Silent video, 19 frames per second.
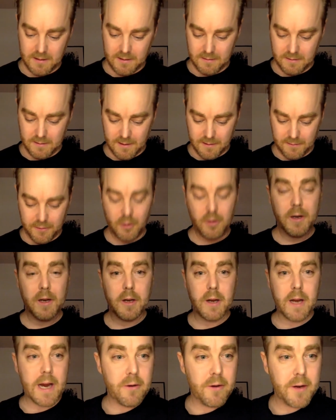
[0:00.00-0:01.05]
if you're a
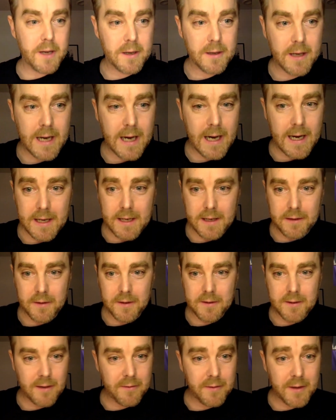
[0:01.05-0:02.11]
Hungarian guy in the
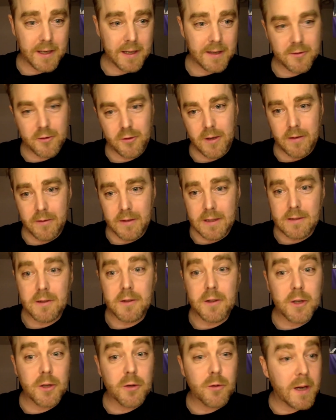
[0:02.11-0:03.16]
70s traveling to the
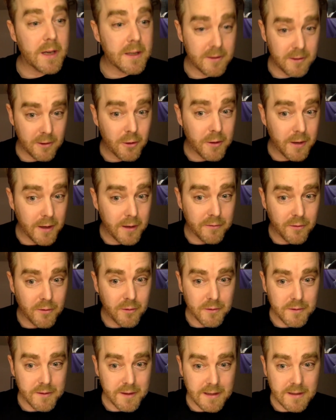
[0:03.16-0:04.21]
US looking
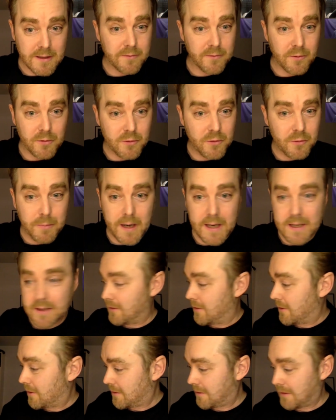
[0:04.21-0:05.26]
for Deja Vu, you might
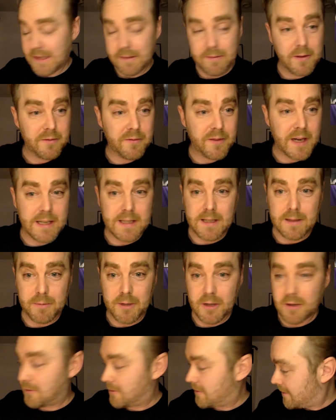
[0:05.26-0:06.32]
not even find it
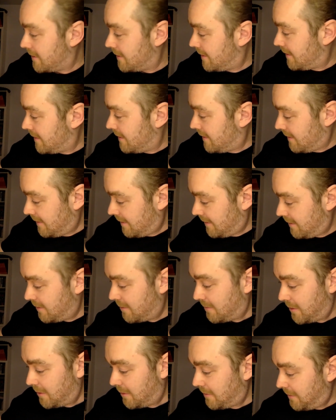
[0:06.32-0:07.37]
because
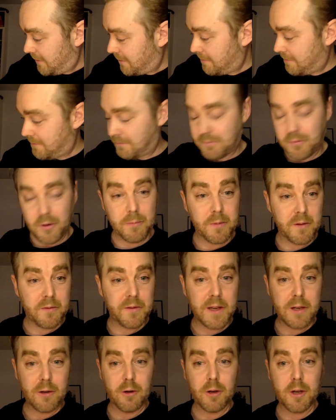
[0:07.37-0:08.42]
you probably
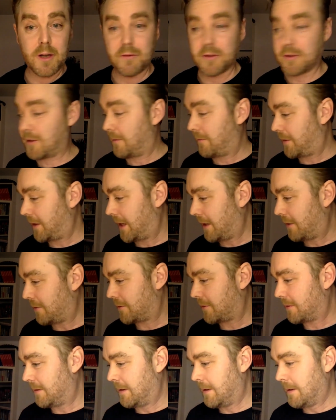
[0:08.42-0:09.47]
think you're looking for something else.
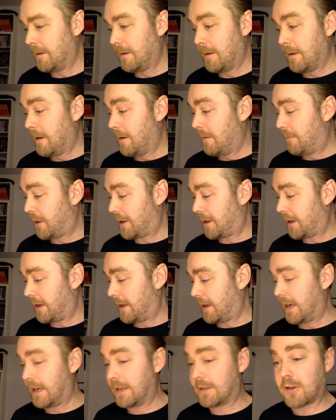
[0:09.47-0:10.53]
But
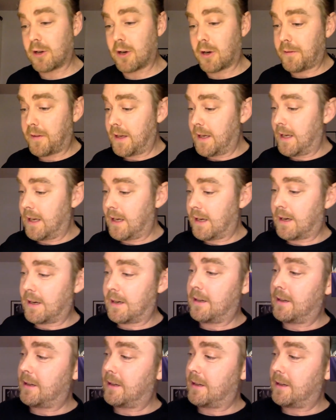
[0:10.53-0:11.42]
it's got a